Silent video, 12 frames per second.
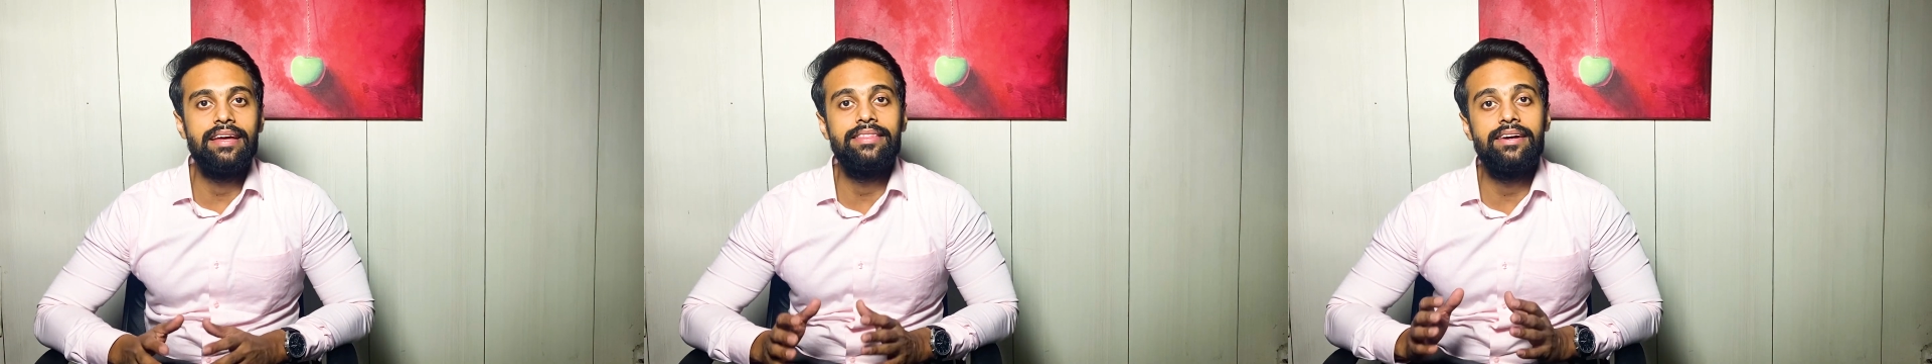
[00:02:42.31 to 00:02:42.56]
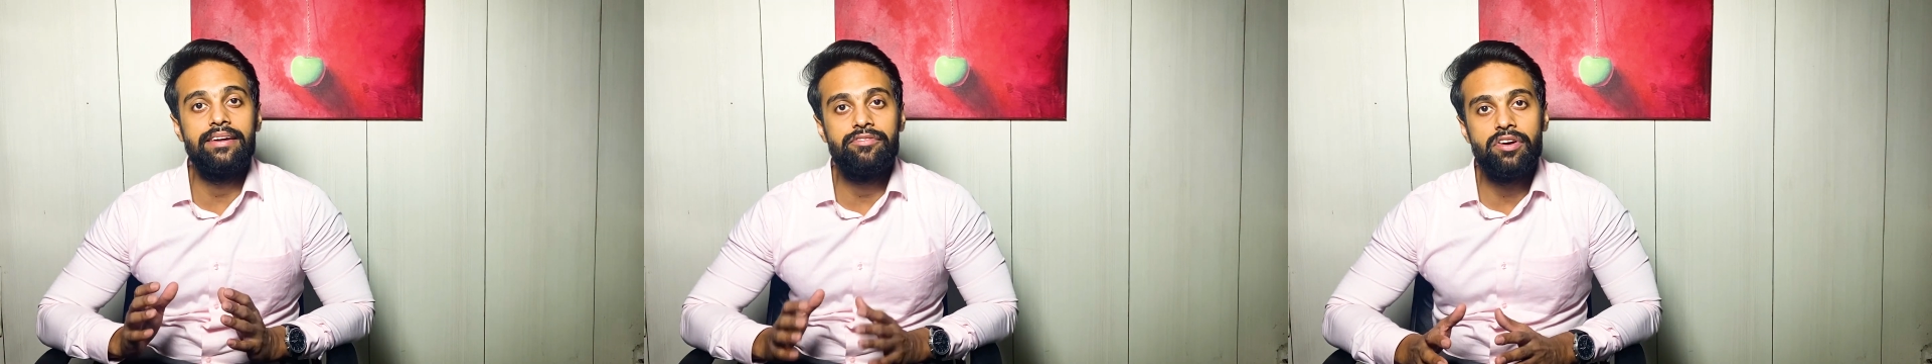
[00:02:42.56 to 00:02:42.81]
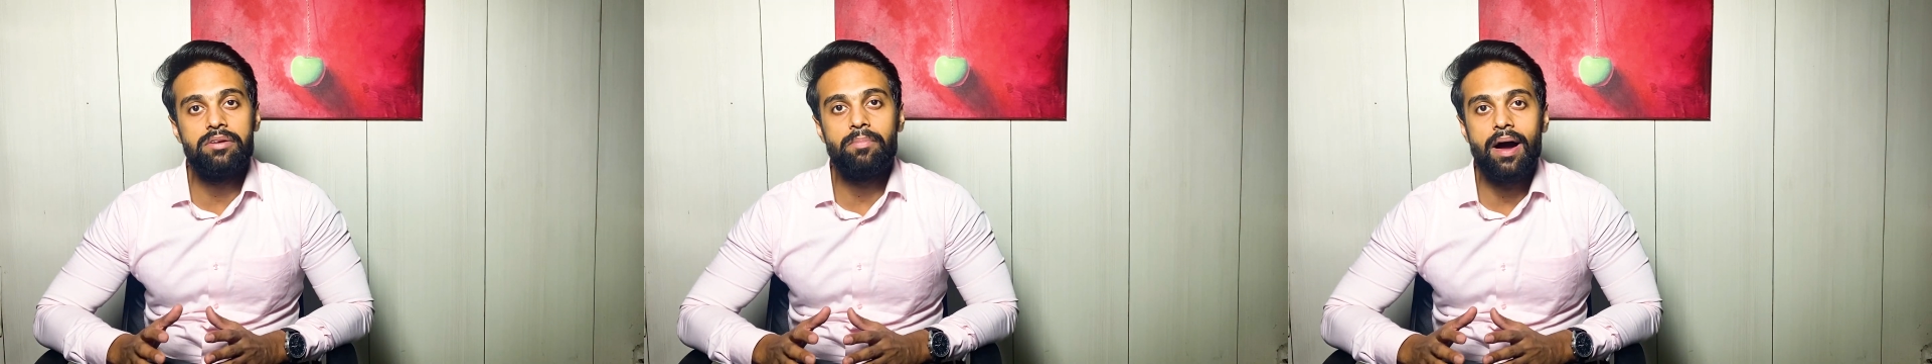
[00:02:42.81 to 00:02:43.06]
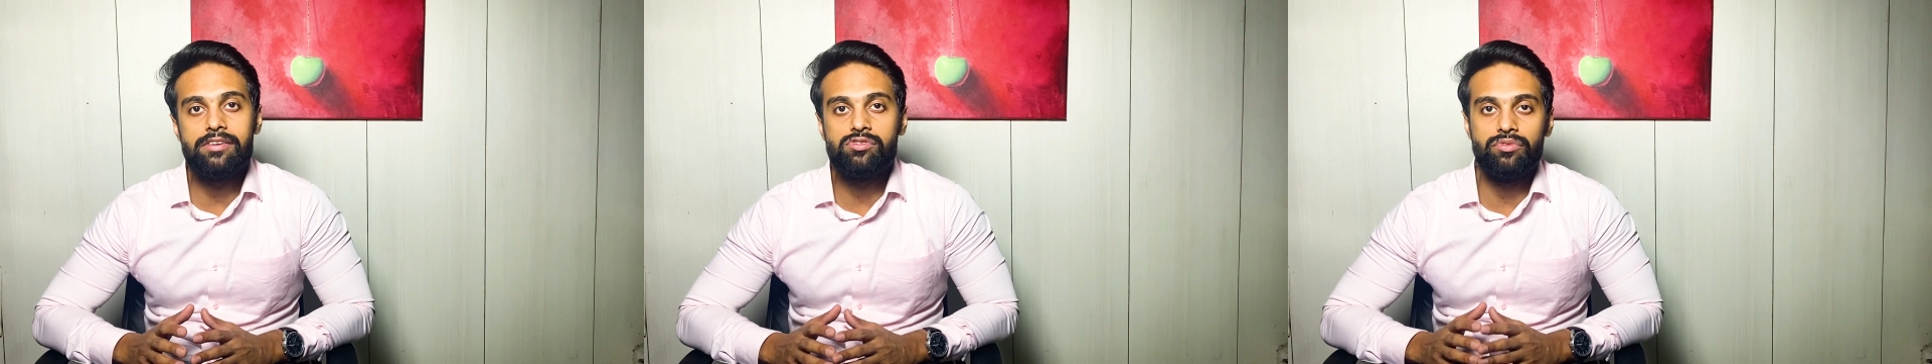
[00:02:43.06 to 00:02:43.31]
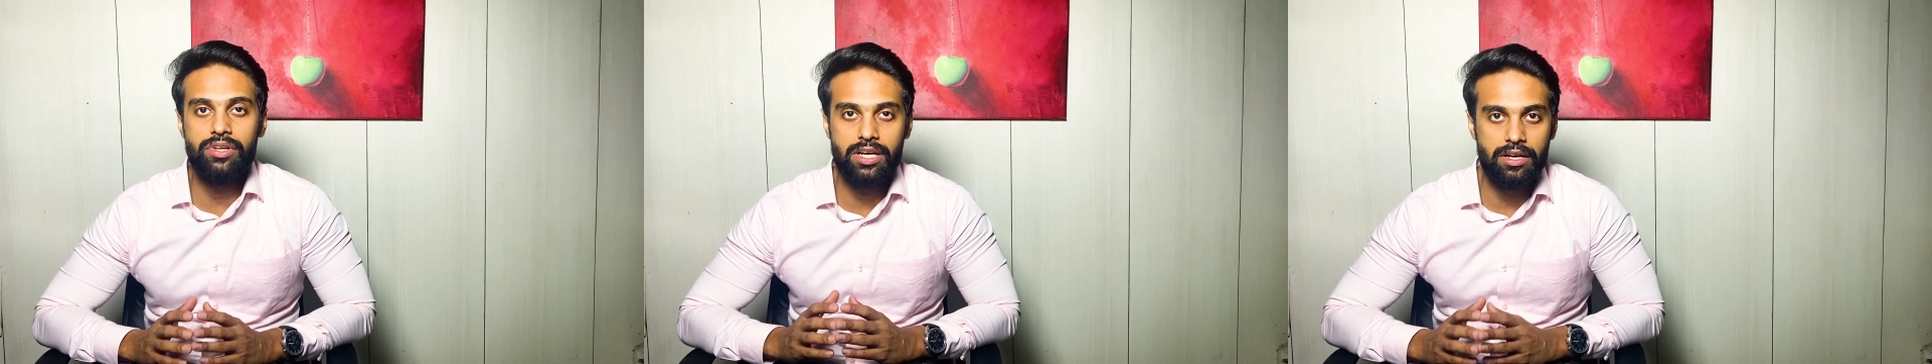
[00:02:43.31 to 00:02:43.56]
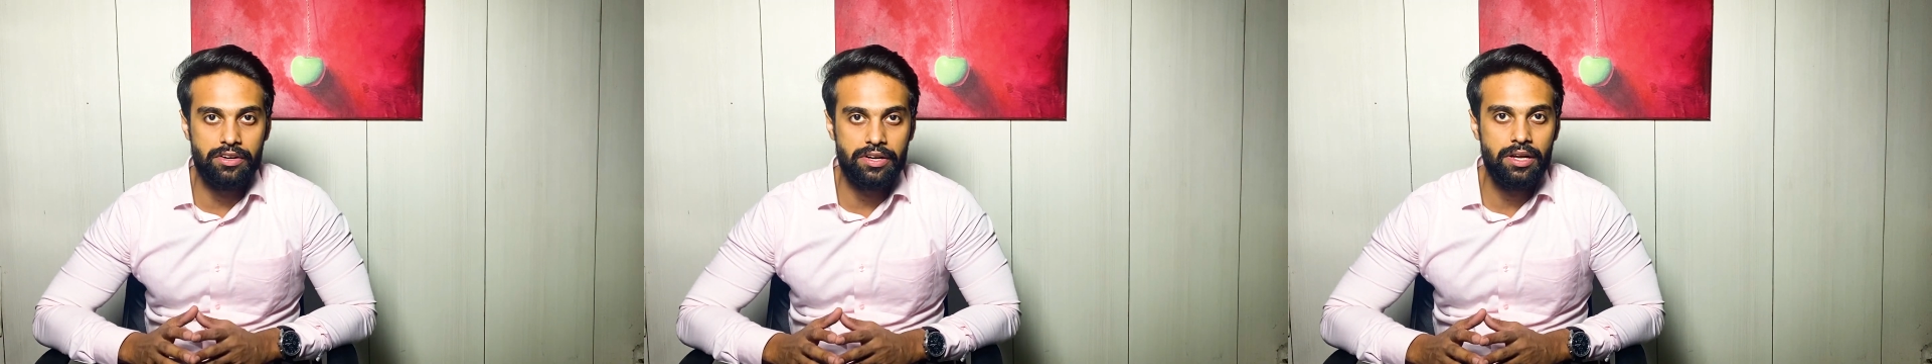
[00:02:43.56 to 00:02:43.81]
in the different parts of the
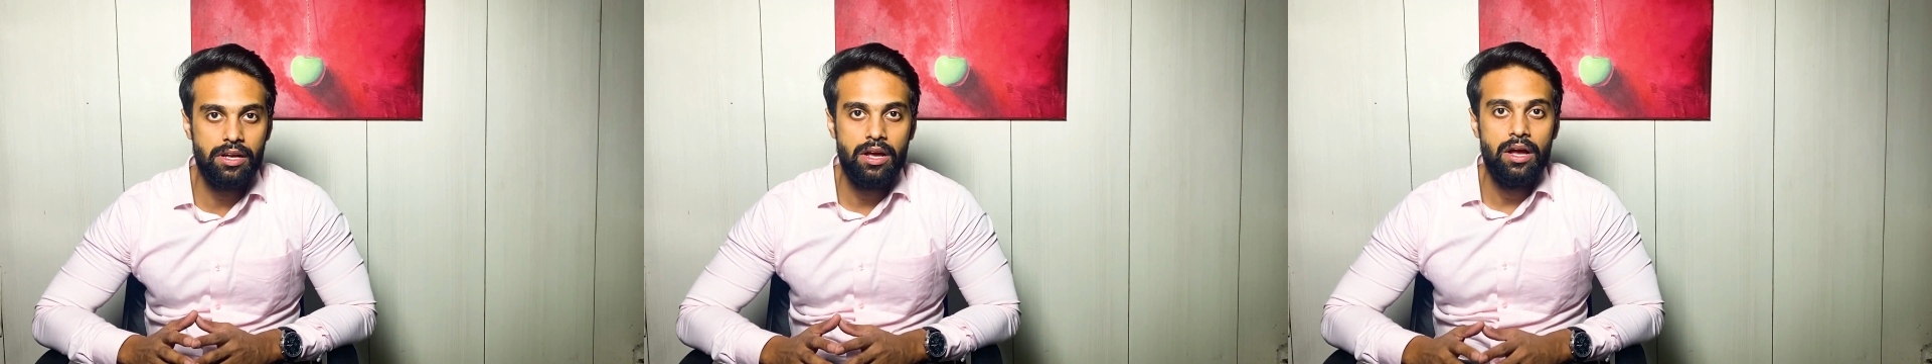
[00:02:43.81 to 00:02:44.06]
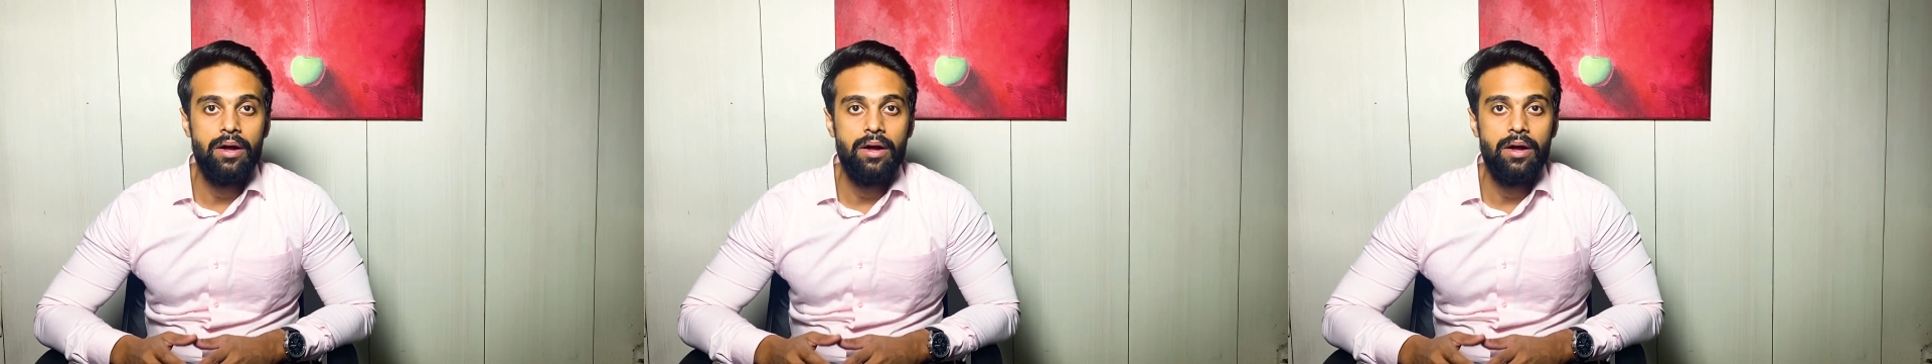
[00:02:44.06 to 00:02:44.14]
country,